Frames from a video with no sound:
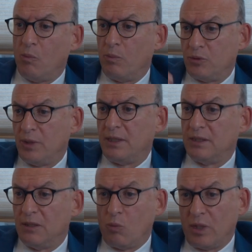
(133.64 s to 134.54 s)

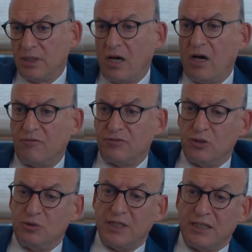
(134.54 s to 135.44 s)
between 1.5 to
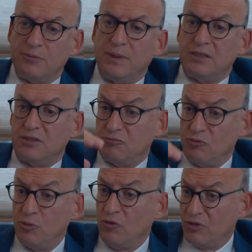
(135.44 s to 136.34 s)
2 centimeters,
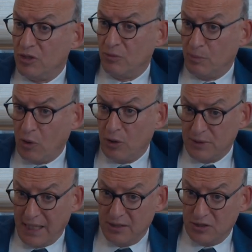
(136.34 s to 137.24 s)
remove the
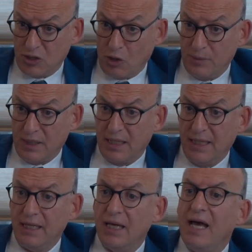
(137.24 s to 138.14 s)
polyps
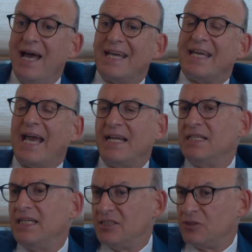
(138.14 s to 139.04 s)
endoscopically. Again,
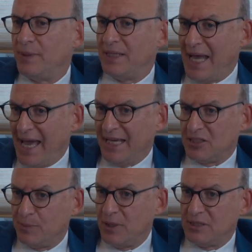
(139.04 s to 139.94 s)
it needs to be an
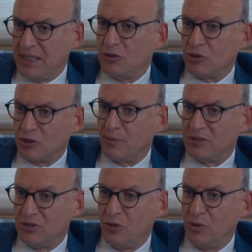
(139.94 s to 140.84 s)
expert
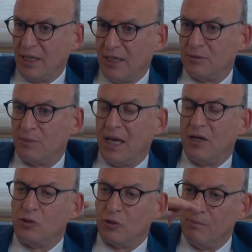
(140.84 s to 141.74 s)
endoscopist doing it
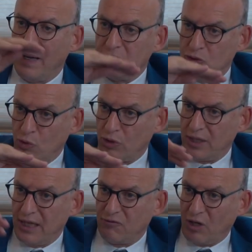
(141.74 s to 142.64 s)
who can make sure
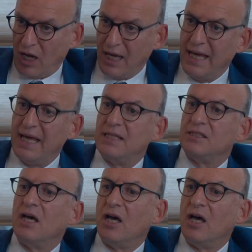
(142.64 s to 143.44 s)
that they've cleared